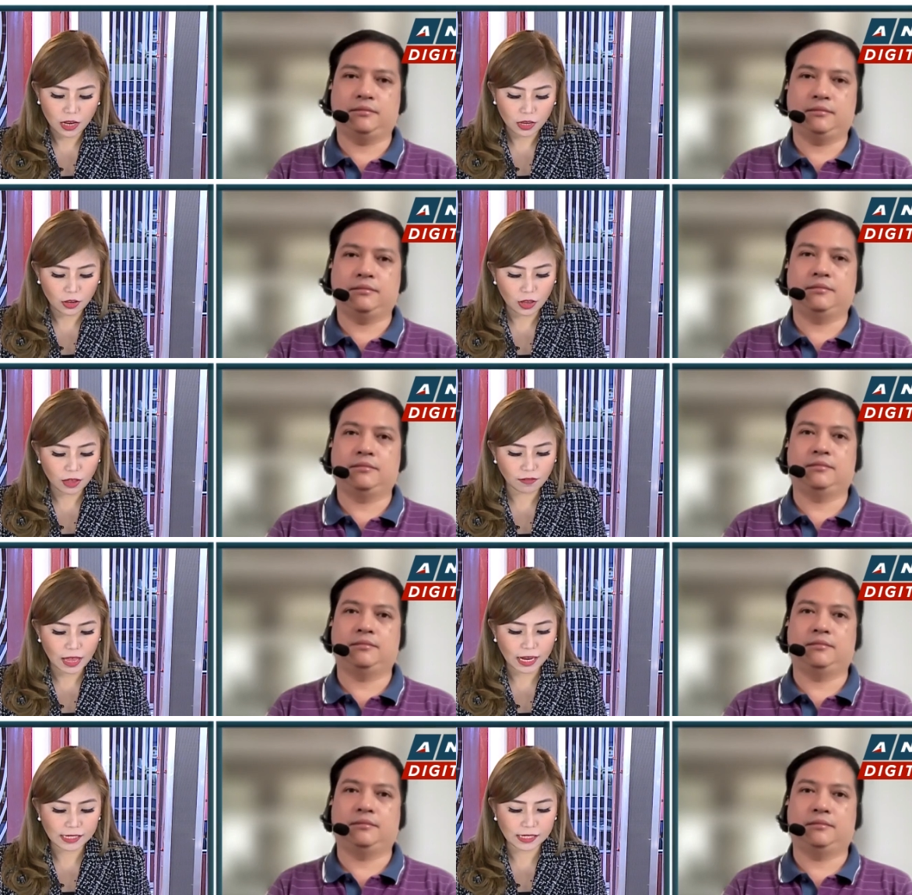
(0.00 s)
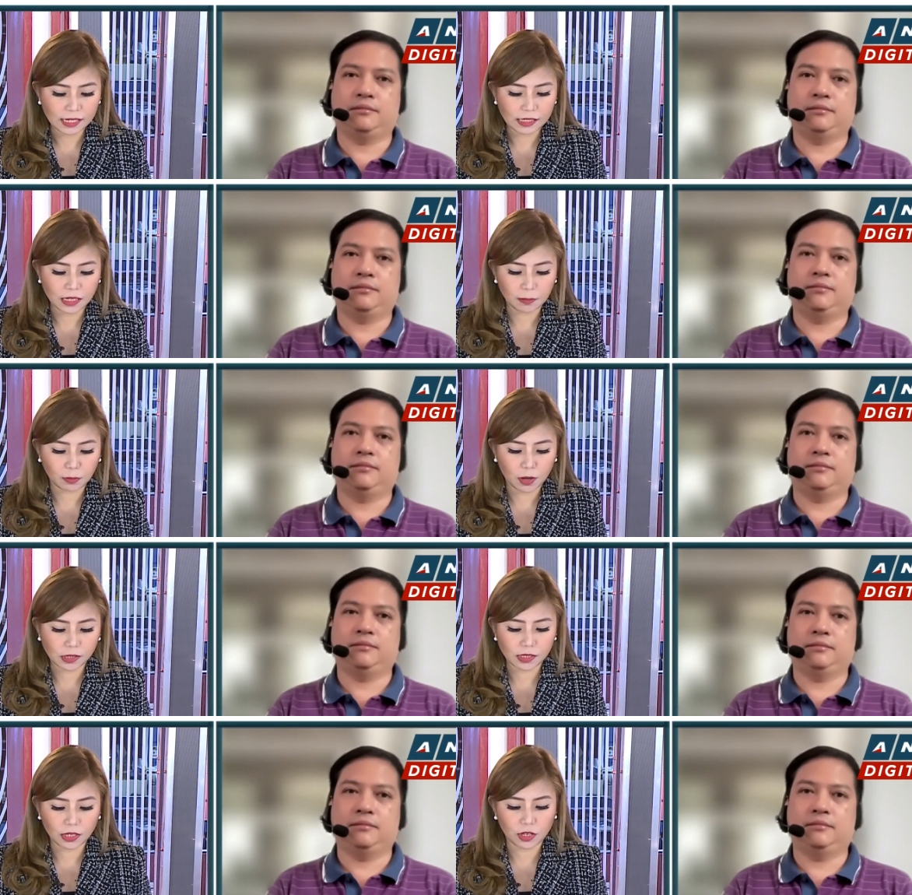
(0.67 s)
Speaker 1: You have ICC
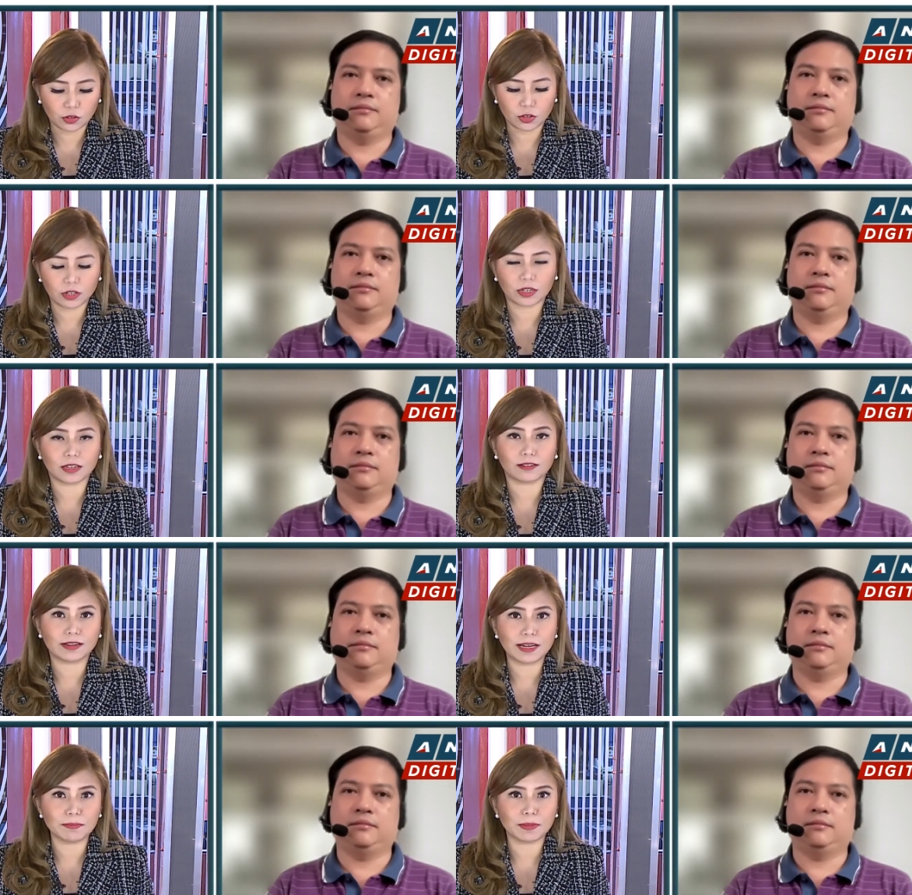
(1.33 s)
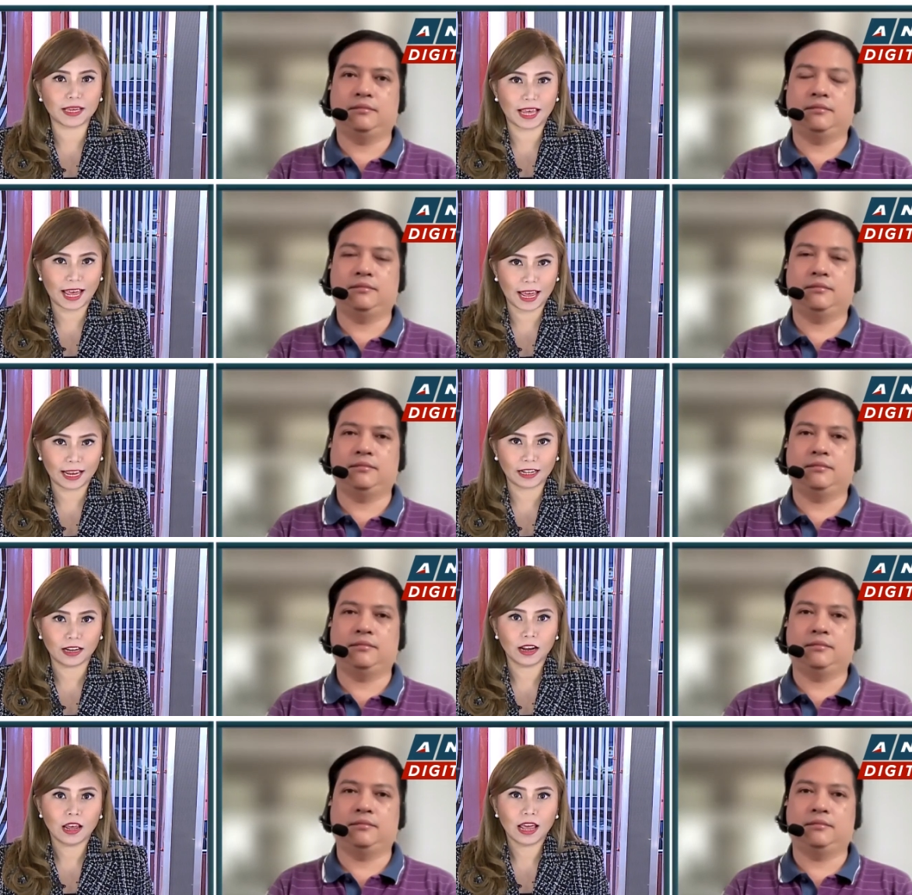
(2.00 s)
prosecutor Karim
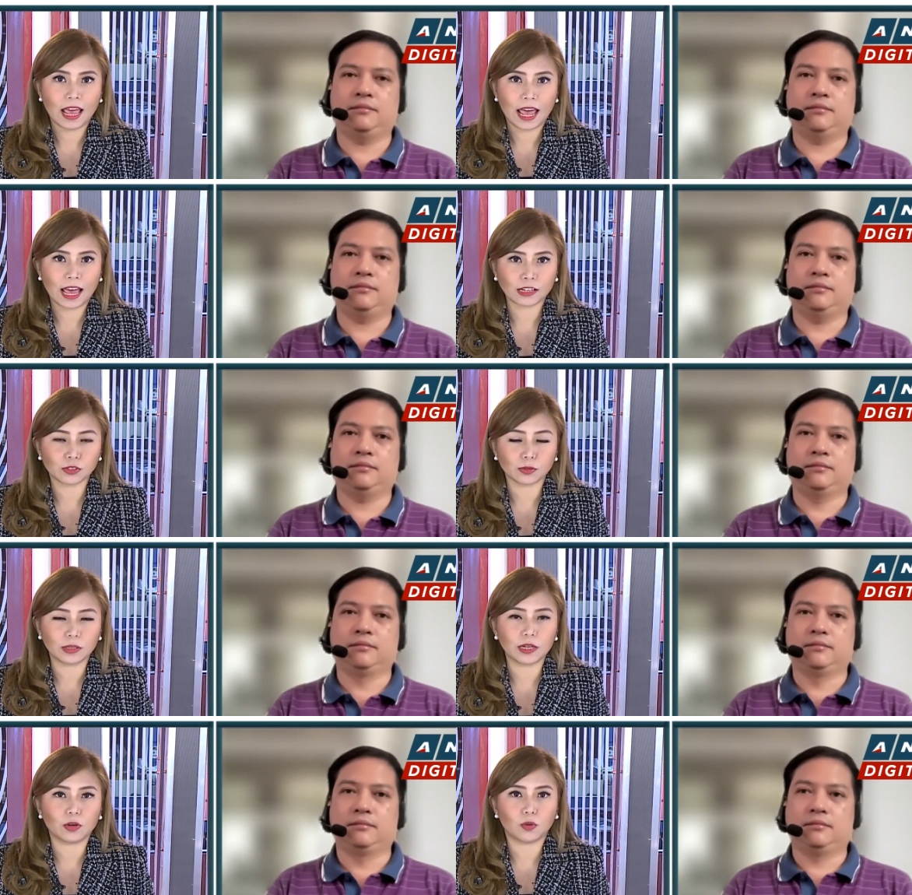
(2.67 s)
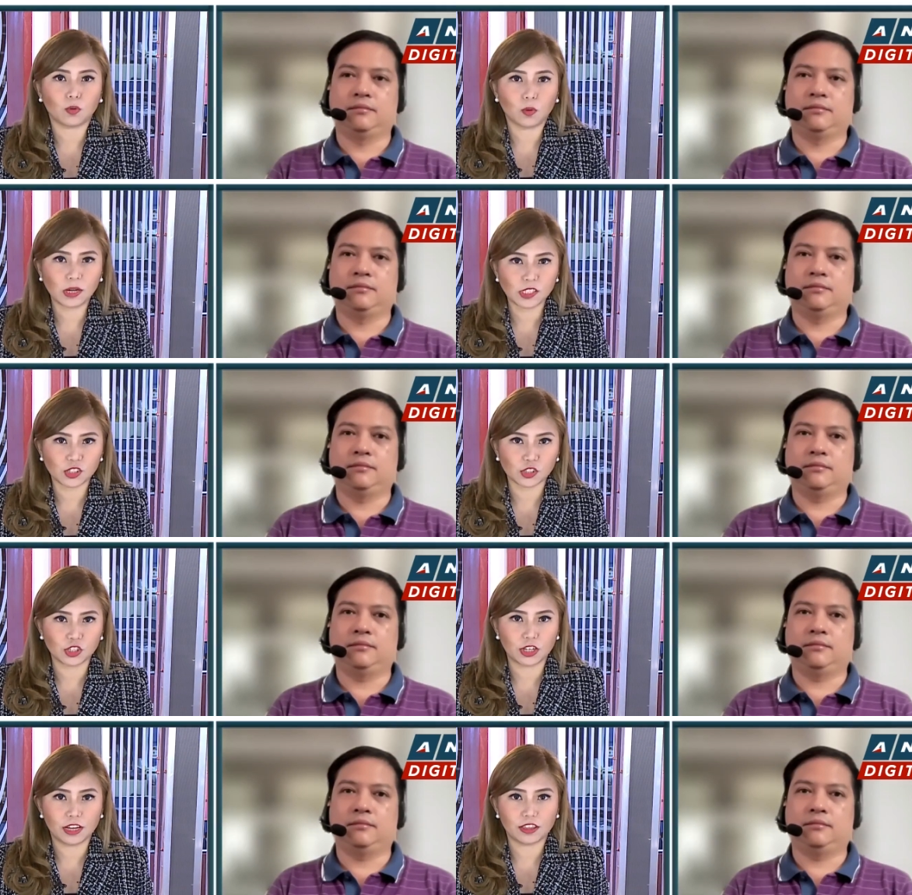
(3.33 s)
Khan actually
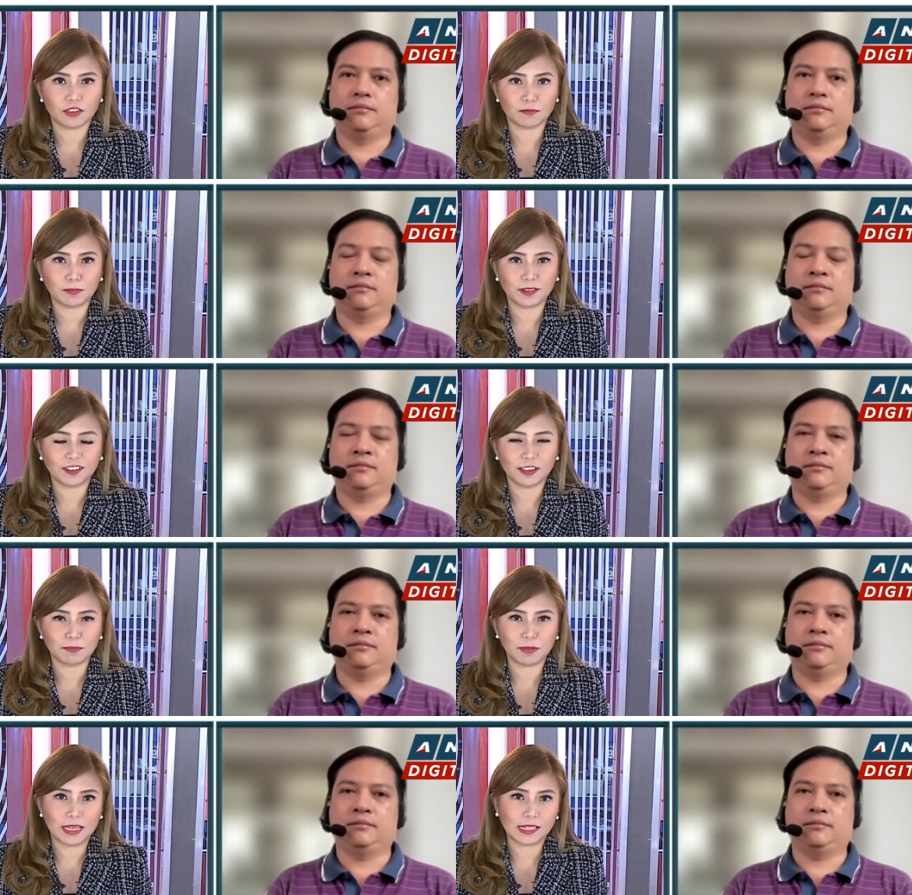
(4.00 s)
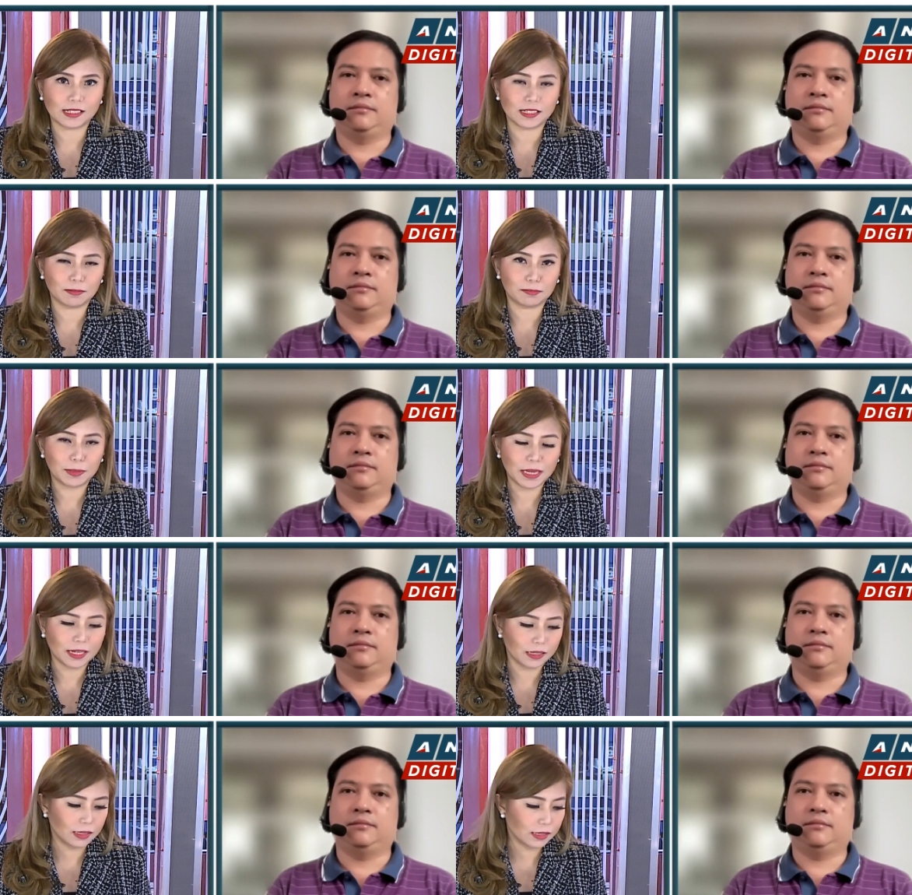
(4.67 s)
questioning the Philippines'
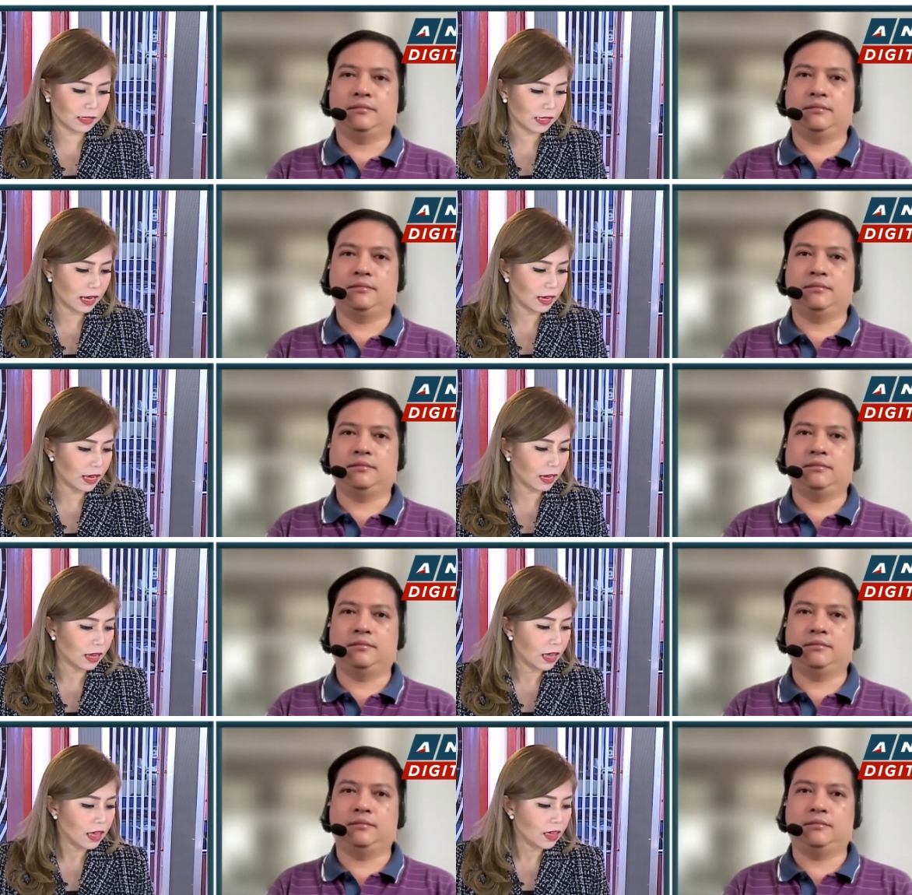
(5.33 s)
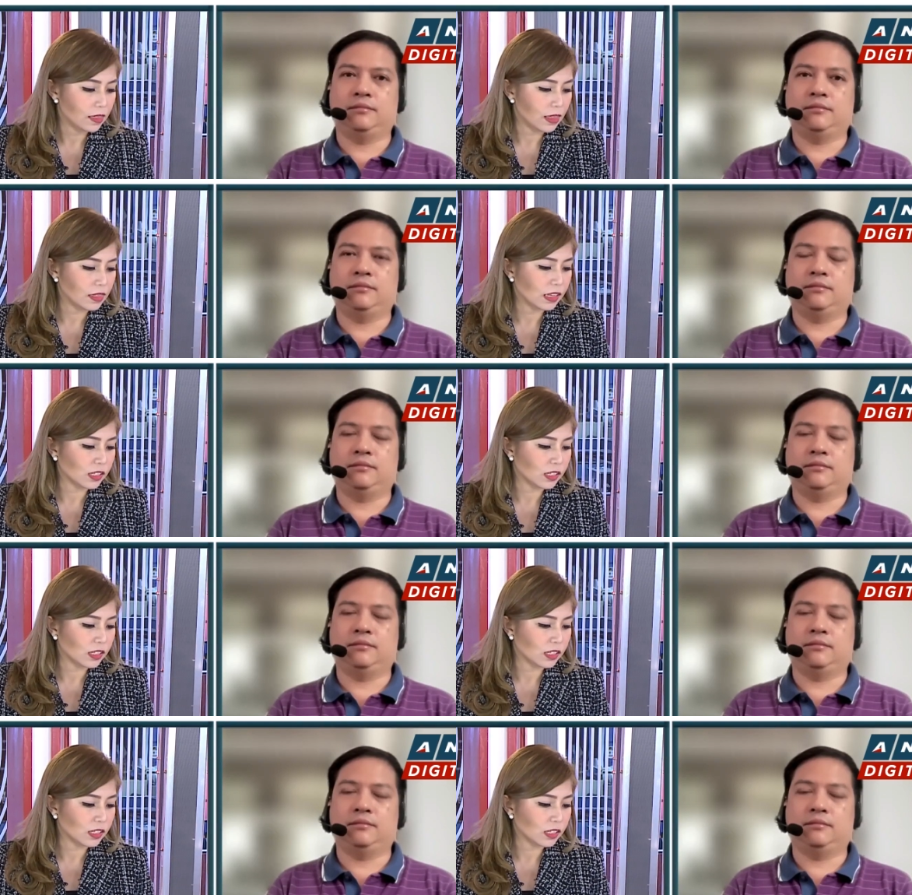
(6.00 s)
appeal, saying that the,